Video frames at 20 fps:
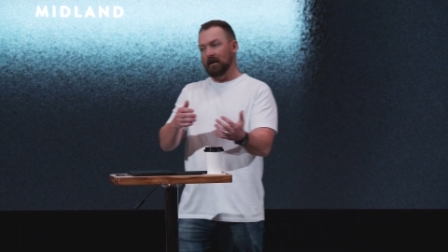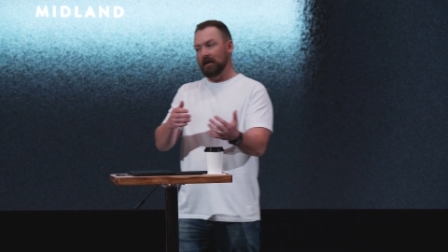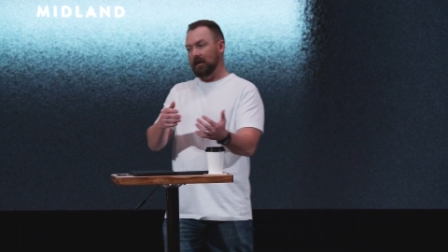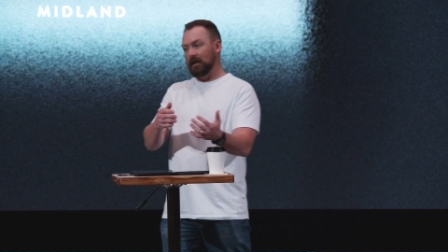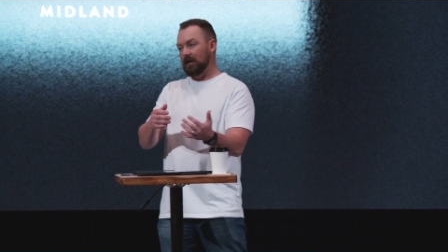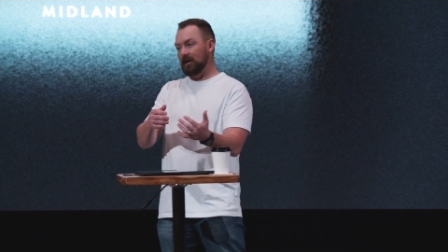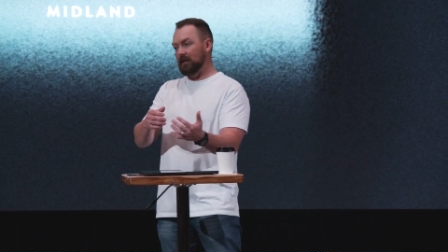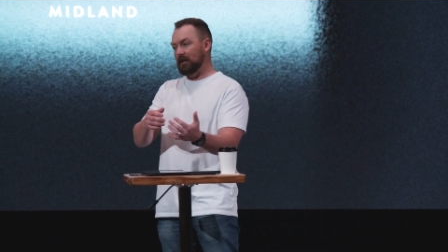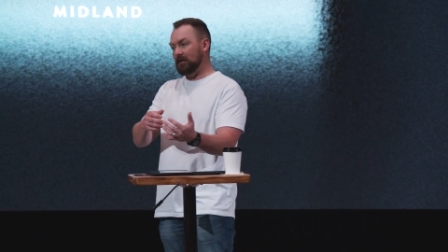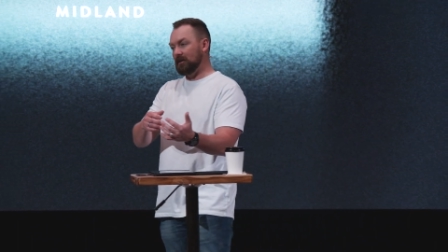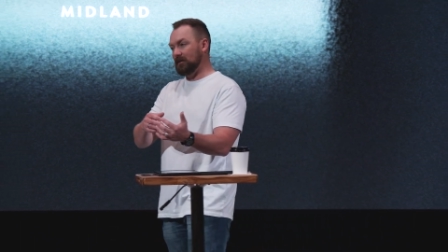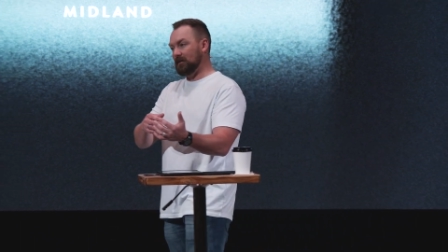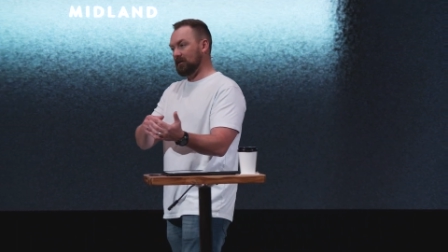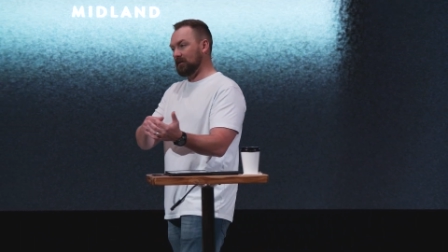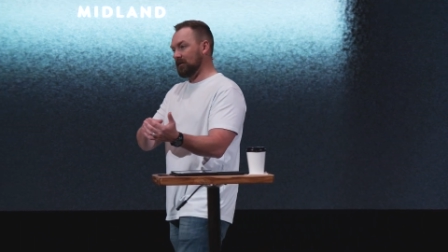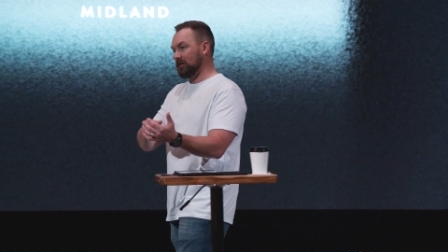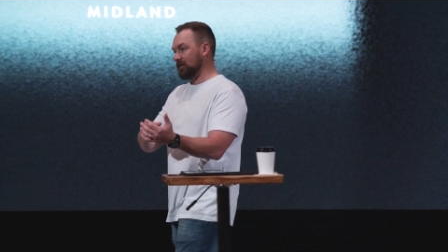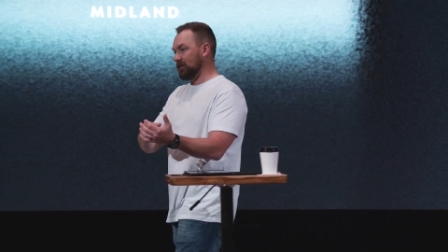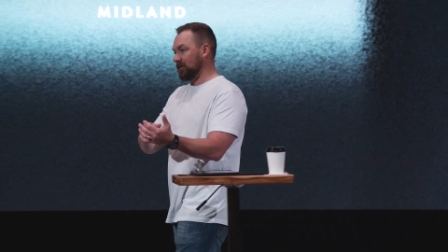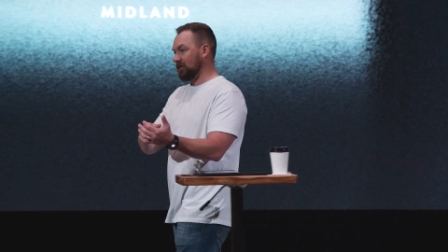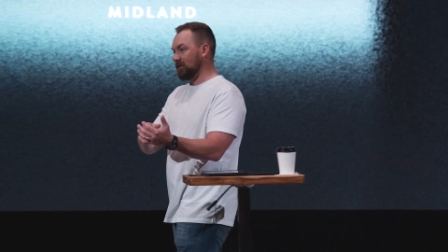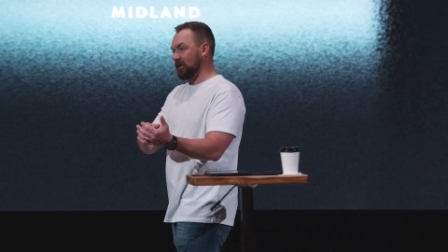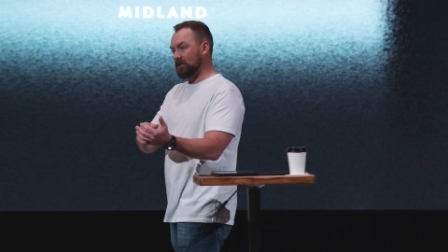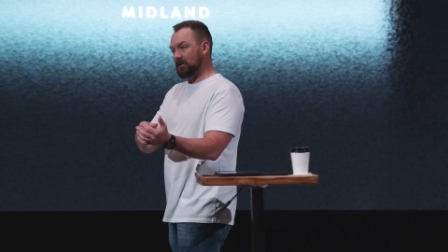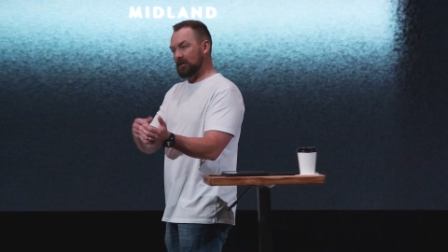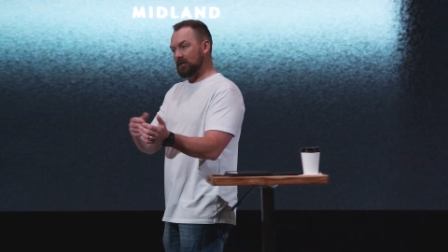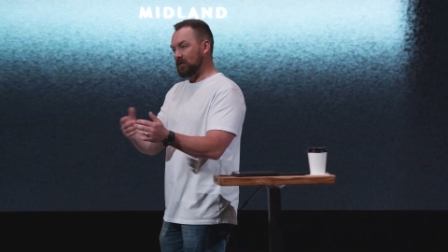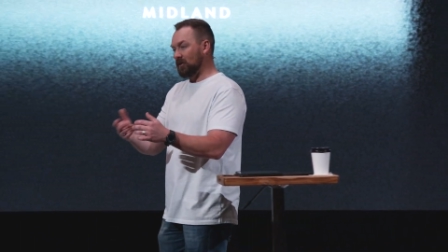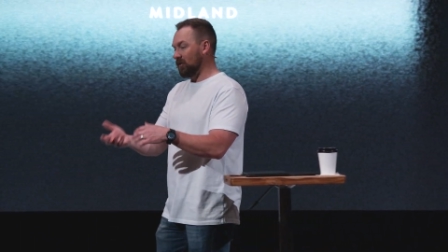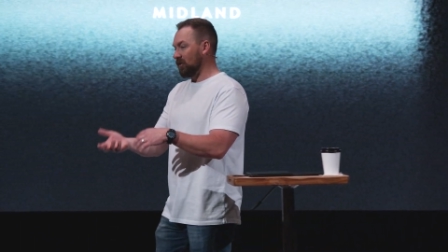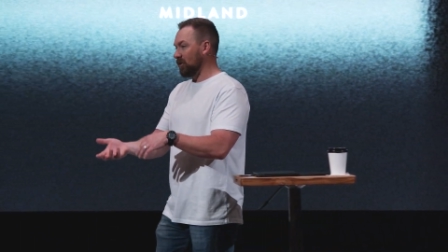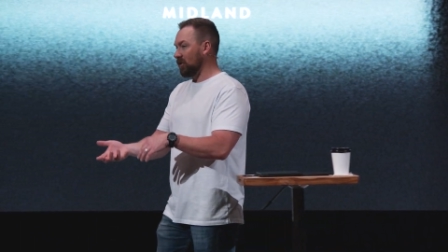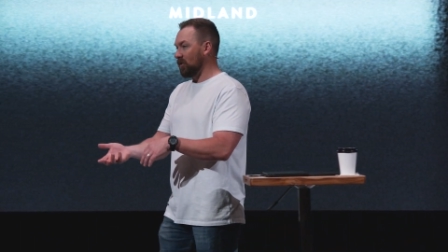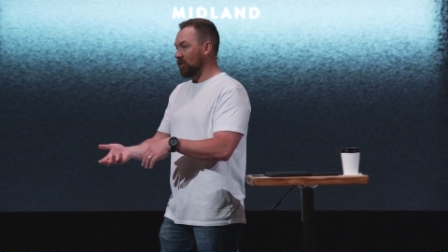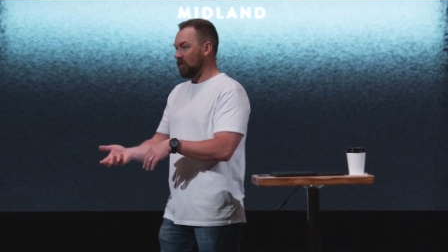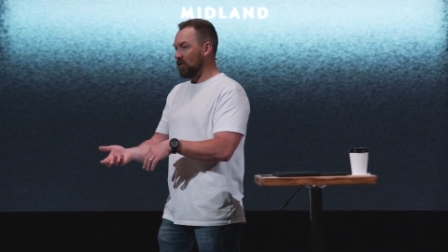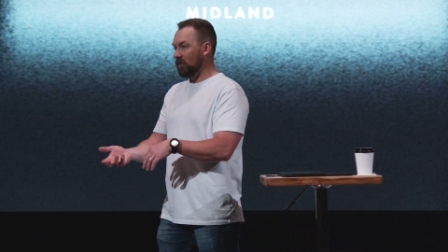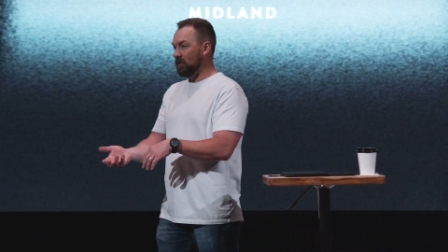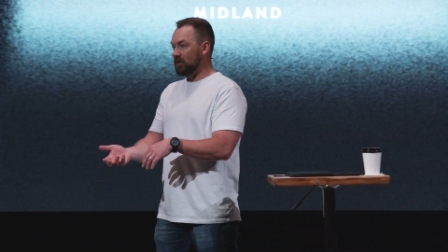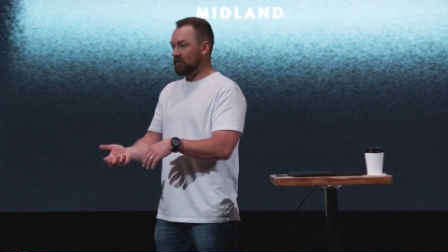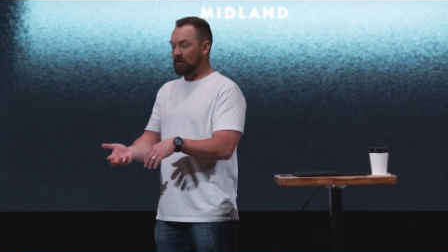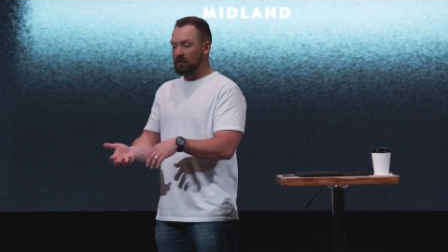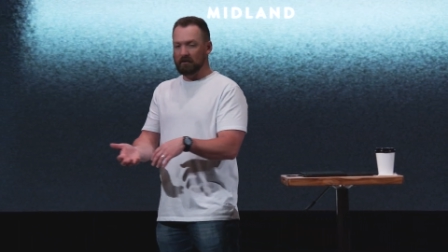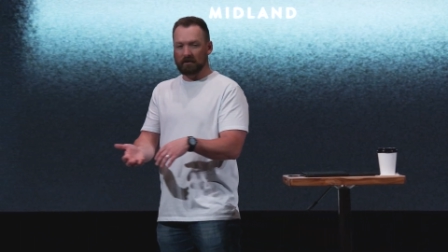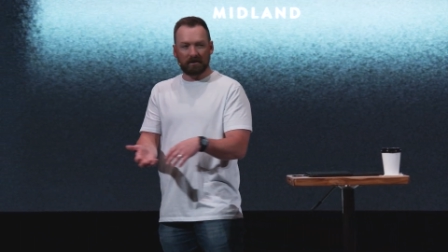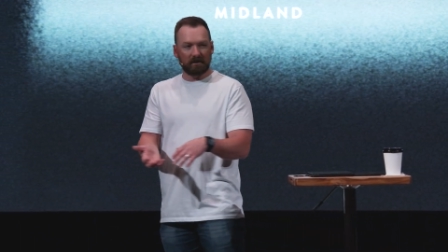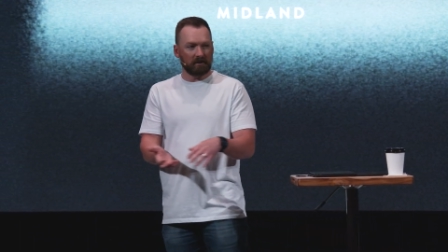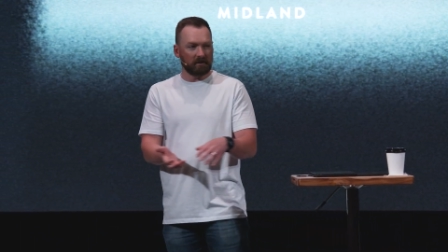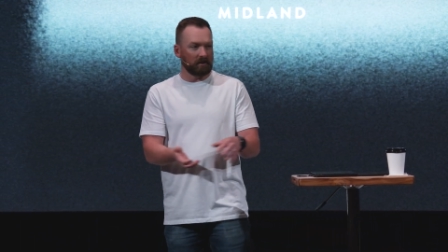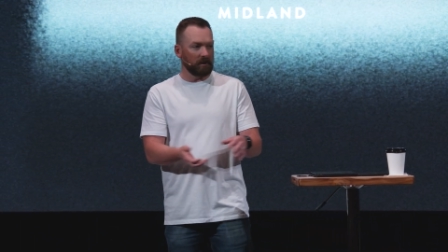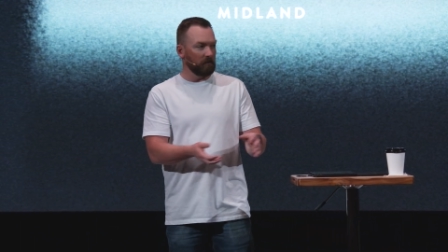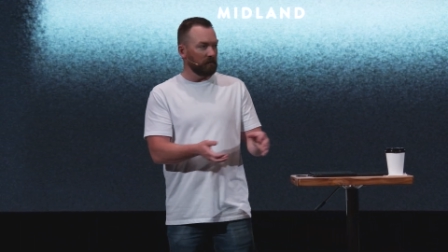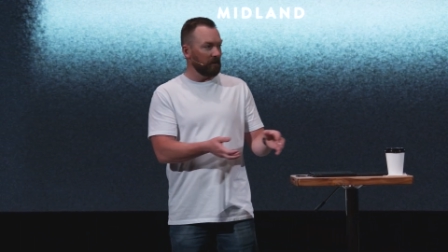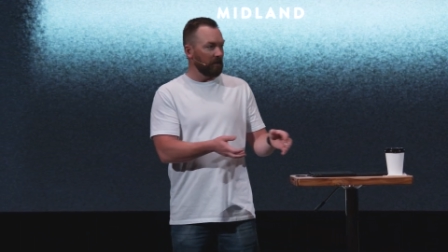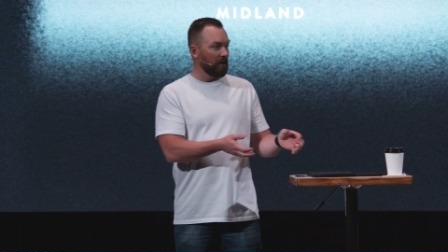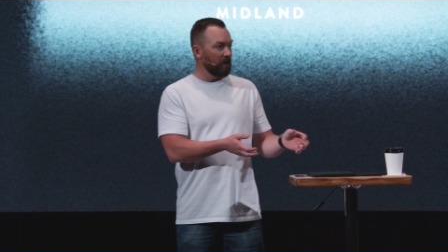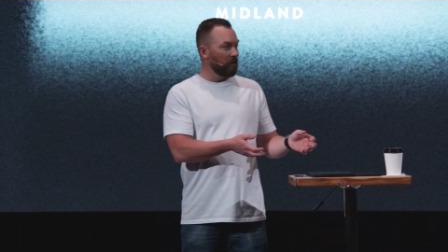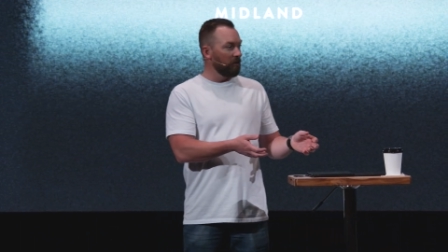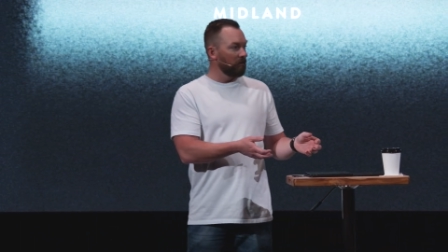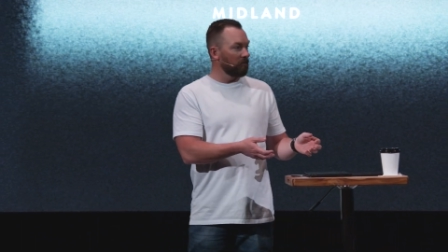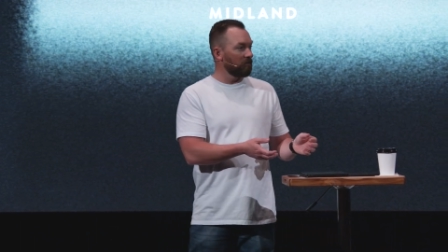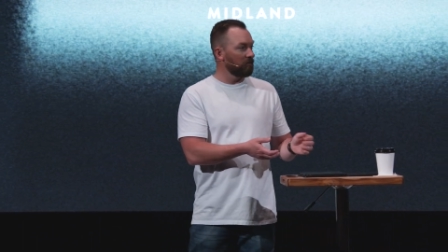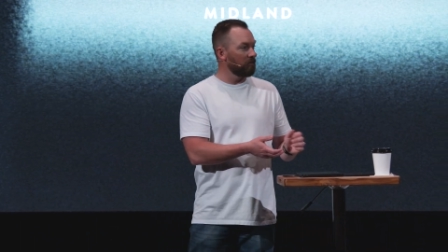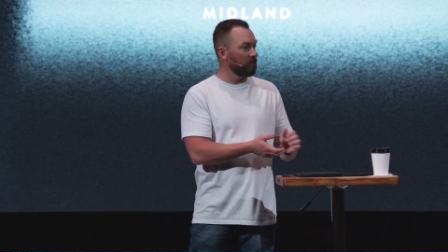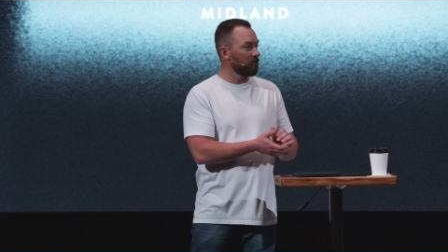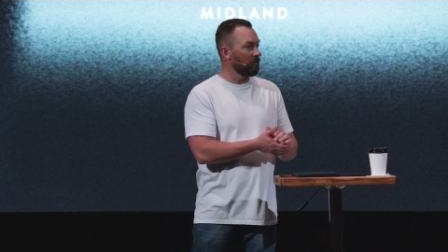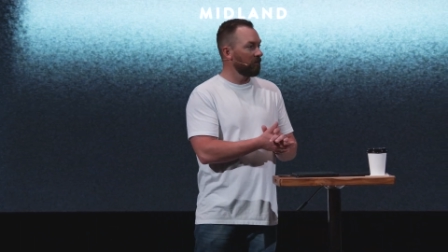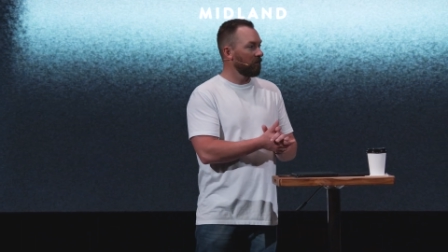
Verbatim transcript: it doesn't turn to gold. It turns into something else.